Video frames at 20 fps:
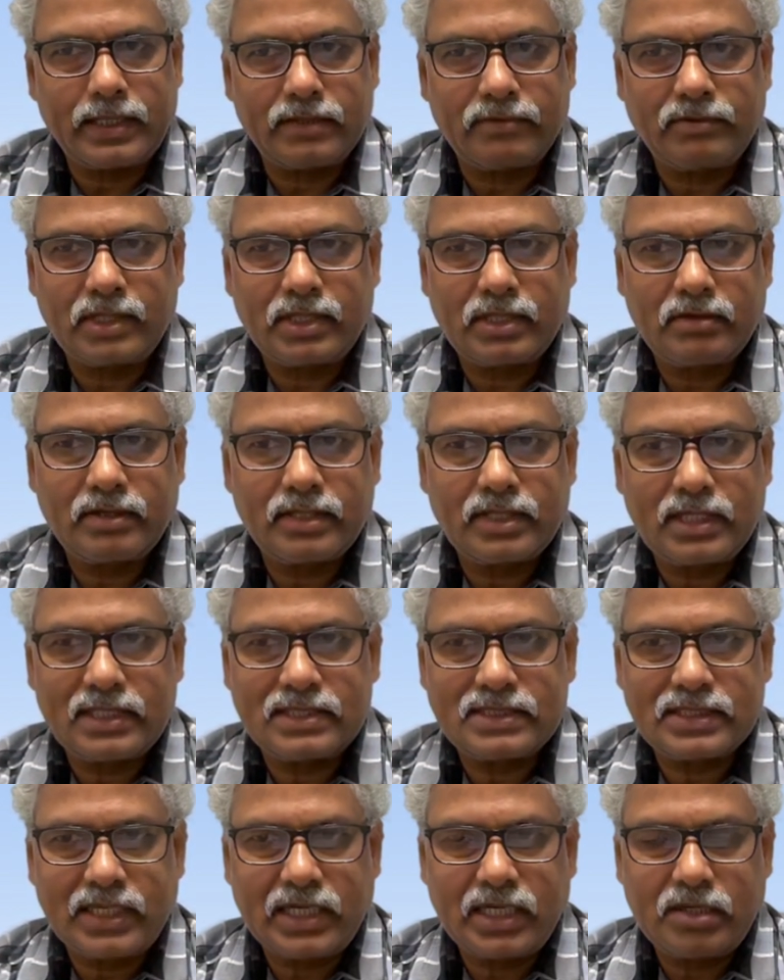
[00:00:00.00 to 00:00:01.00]
Whatever the
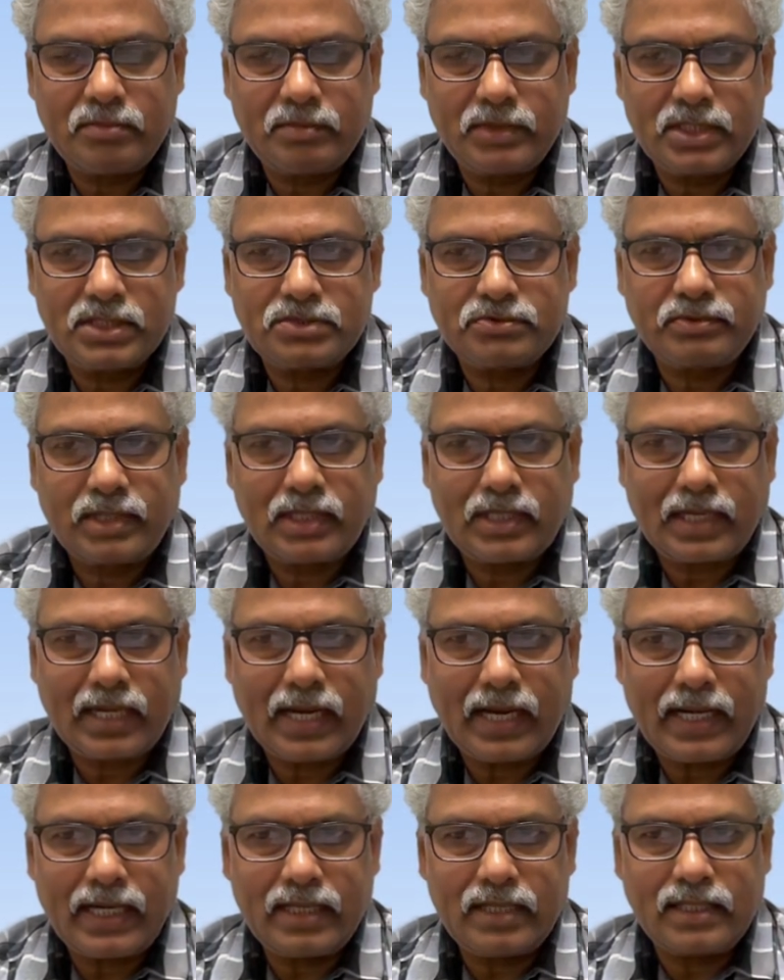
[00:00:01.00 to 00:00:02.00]
statements we are
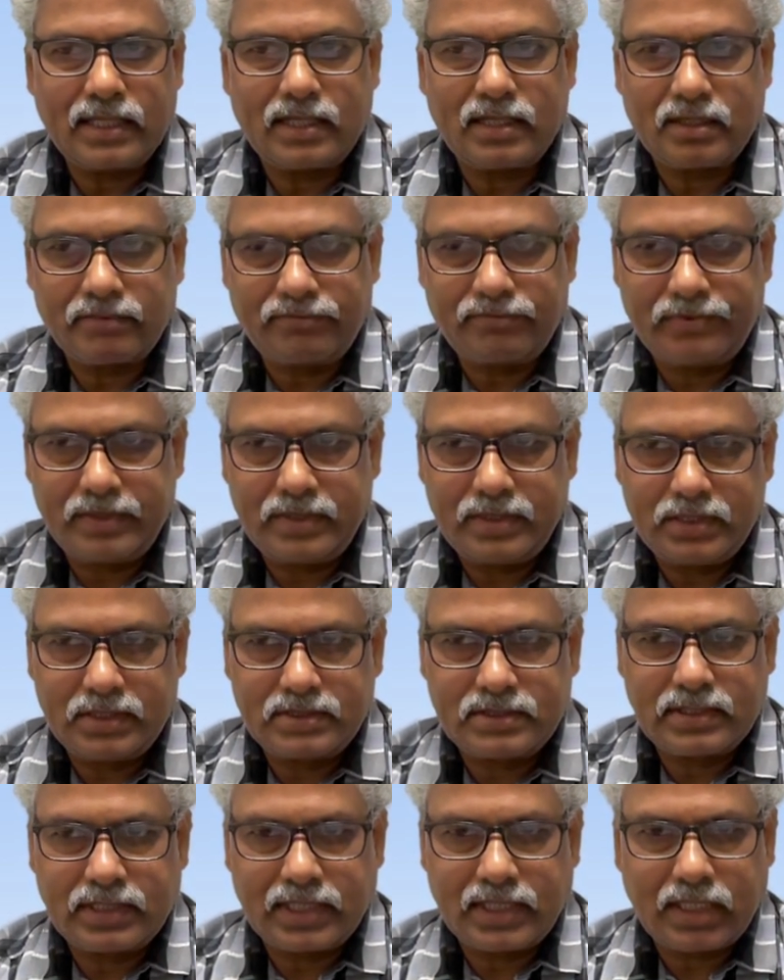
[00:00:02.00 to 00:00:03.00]
adding under physics
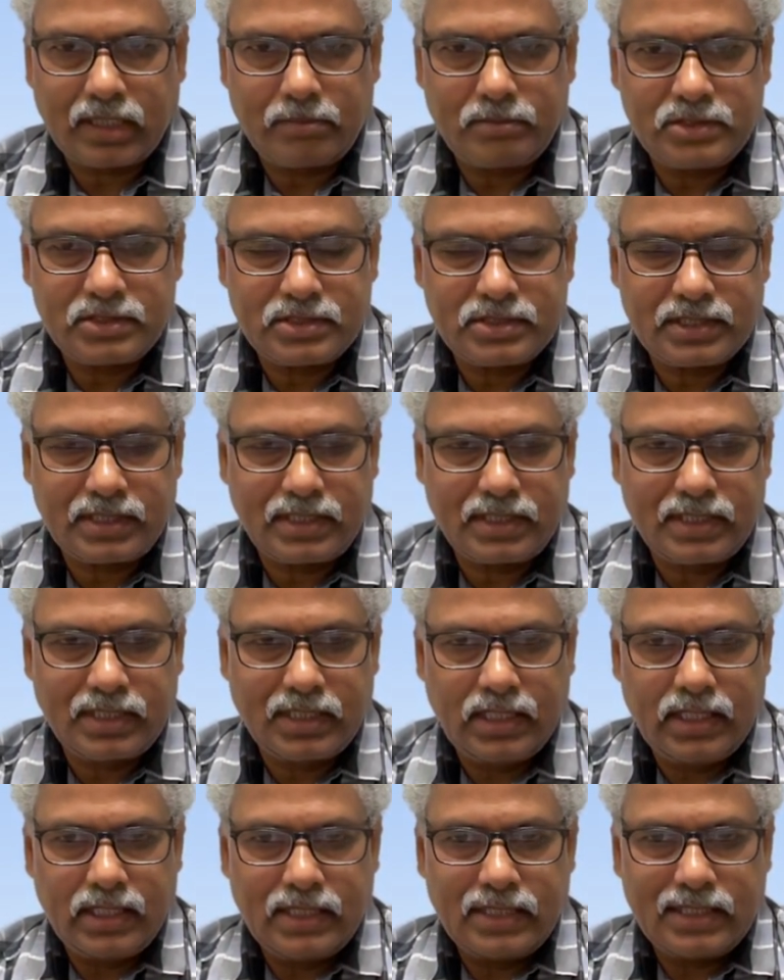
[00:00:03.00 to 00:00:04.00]
or chemistry,
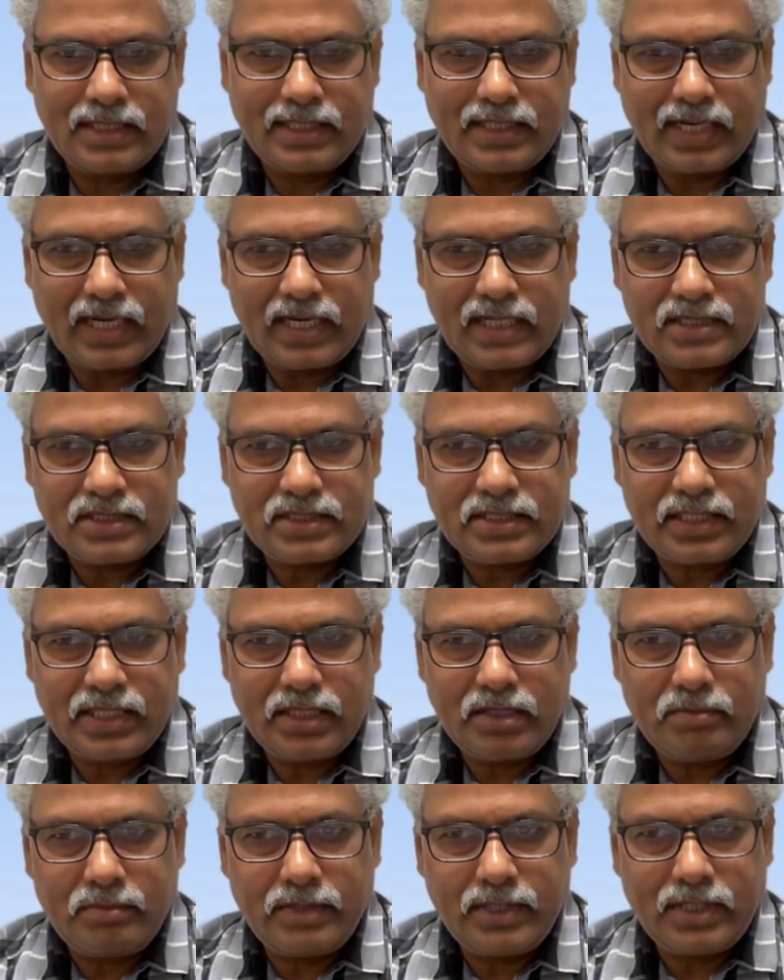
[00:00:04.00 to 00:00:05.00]
that
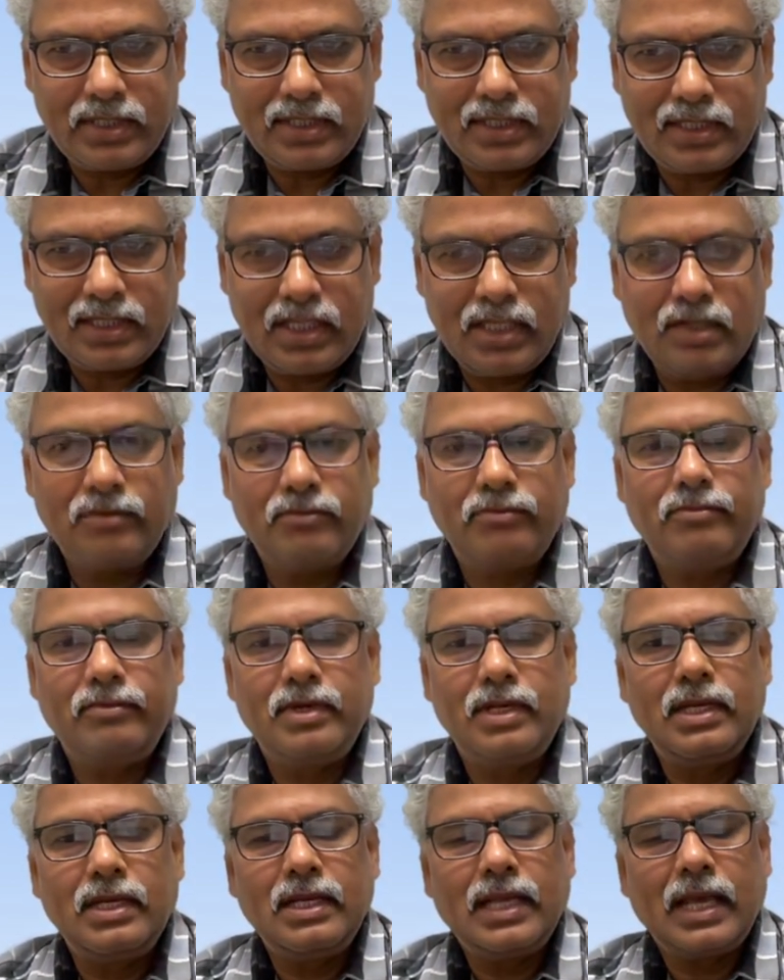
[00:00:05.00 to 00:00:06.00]
statement
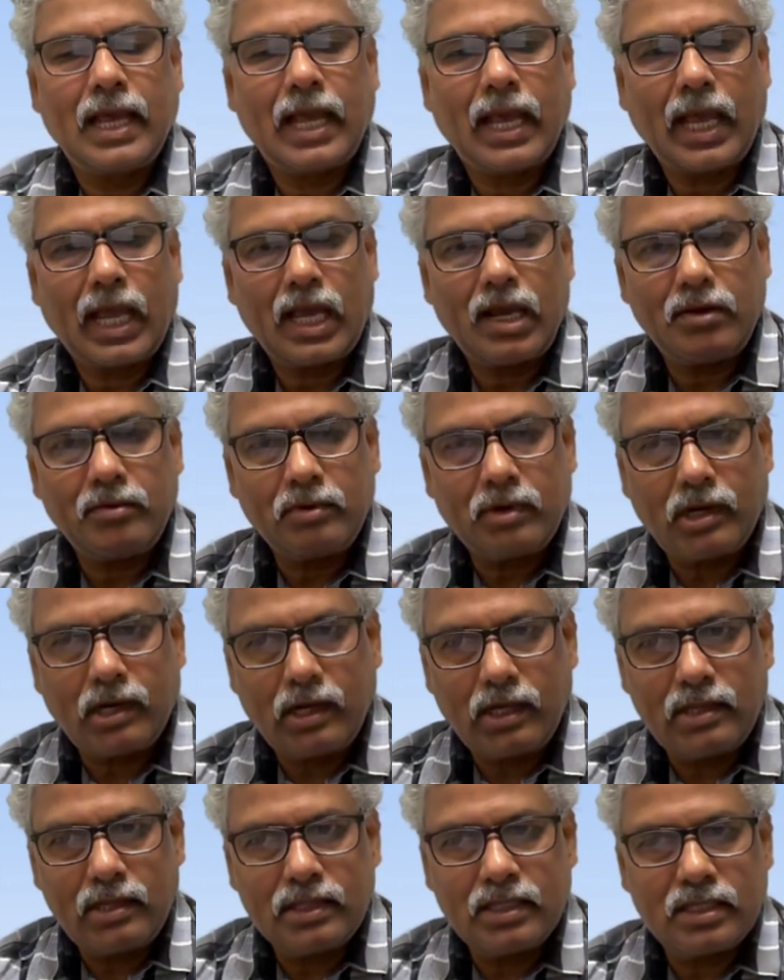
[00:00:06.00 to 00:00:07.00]
will have
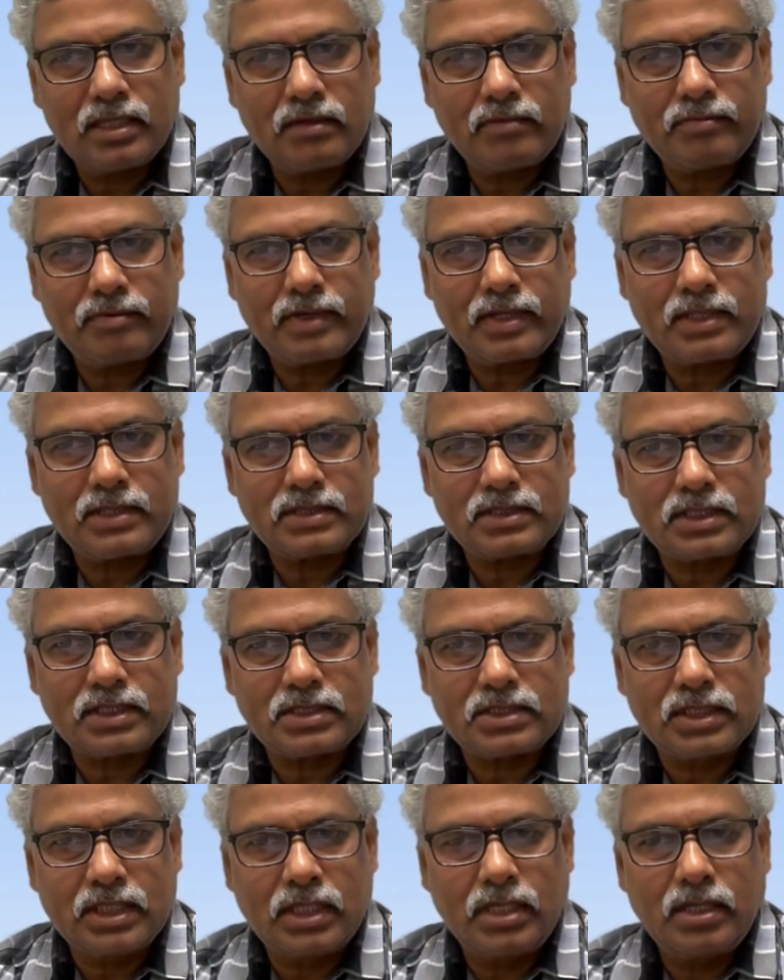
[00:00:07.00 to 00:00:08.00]
all the references
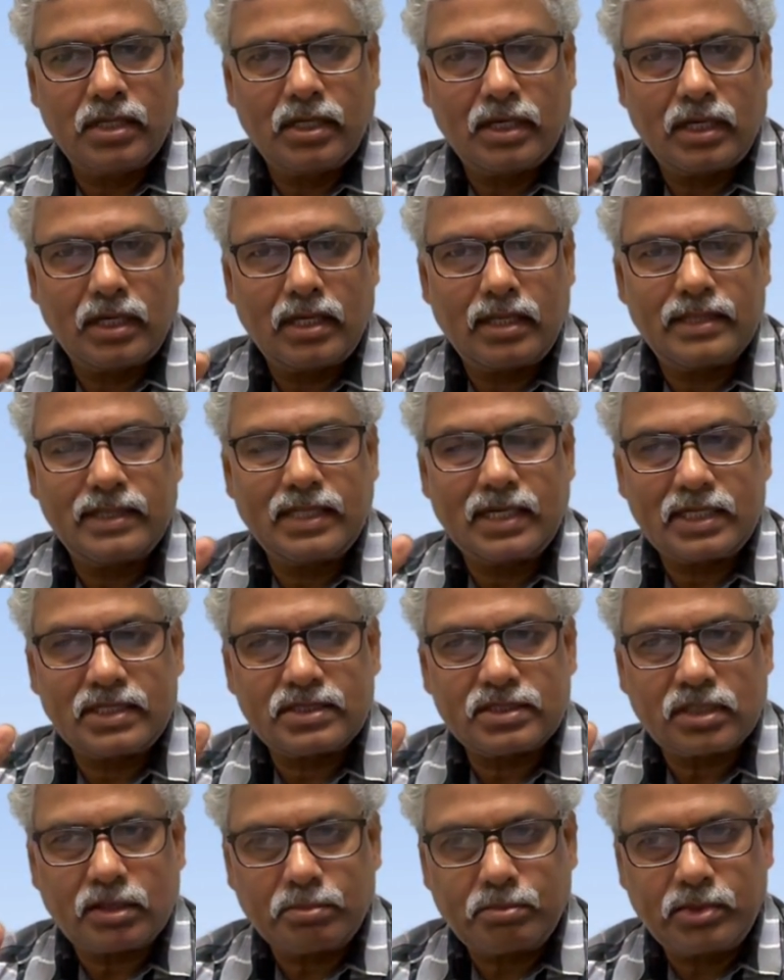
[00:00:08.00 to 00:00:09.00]
that
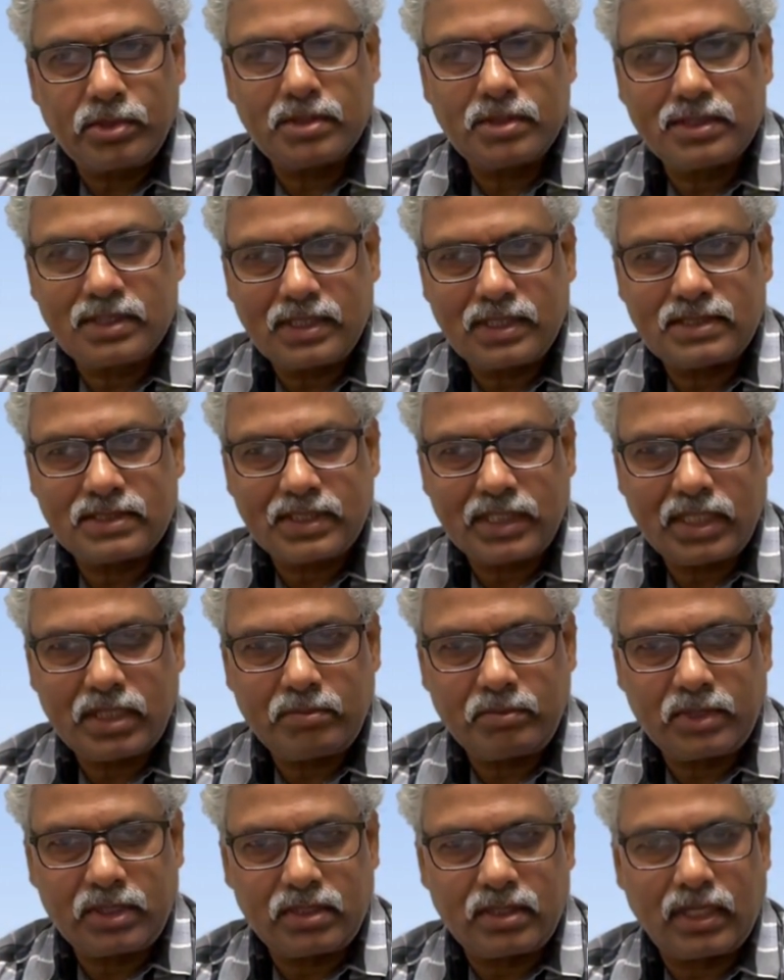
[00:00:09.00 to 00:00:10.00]
support that statement.